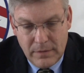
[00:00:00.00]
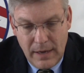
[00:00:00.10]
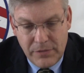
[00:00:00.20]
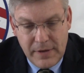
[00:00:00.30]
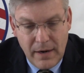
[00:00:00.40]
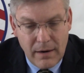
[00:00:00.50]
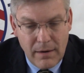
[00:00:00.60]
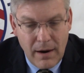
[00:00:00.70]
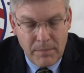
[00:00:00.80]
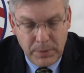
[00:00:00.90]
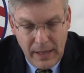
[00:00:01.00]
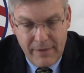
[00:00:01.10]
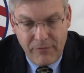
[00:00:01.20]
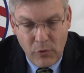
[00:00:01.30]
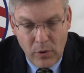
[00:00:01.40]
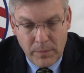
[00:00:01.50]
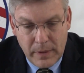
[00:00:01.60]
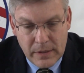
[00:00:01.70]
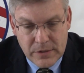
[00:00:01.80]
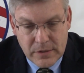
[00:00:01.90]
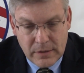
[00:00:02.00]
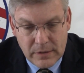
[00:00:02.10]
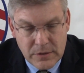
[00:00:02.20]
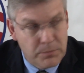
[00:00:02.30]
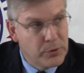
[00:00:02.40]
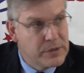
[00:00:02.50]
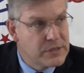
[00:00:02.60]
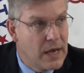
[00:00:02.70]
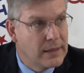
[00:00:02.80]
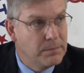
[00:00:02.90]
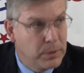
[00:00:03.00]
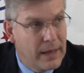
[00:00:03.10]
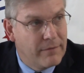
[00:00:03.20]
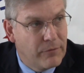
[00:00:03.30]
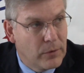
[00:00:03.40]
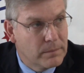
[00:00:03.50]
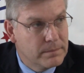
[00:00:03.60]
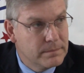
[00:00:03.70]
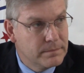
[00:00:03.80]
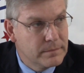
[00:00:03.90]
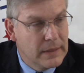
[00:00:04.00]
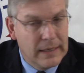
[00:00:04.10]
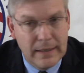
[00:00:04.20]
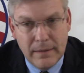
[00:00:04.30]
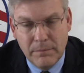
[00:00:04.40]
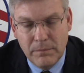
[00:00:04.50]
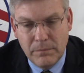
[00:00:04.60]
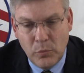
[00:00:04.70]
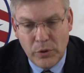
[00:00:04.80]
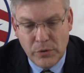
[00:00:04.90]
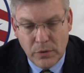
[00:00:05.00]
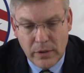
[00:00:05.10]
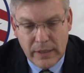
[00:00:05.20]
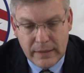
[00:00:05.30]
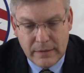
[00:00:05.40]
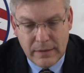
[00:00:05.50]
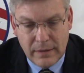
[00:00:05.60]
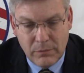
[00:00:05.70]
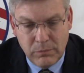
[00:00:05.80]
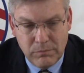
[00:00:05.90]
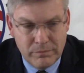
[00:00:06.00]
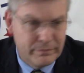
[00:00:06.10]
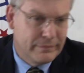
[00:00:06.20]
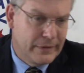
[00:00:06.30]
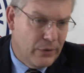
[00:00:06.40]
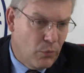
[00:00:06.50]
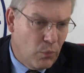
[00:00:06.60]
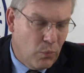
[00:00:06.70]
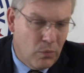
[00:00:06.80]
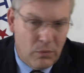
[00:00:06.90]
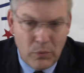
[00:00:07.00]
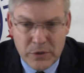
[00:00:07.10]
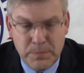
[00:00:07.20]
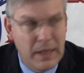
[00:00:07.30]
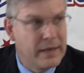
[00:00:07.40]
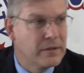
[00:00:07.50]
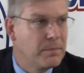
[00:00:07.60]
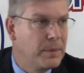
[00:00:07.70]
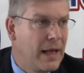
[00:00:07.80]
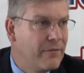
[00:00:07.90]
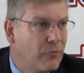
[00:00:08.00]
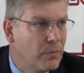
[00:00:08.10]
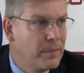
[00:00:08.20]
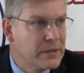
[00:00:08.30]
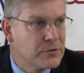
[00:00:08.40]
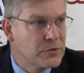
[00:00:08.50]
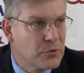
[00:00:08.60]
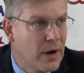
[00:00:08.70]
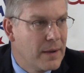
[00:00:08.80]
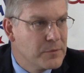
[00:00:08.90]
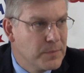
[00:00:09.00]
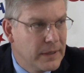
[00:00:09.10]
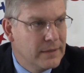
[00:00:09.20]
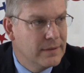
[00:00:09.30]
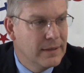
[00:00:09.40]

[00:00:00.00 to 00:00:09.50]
I think our platform is a pretty solid platform. When you look at which plank of the platform best describes me,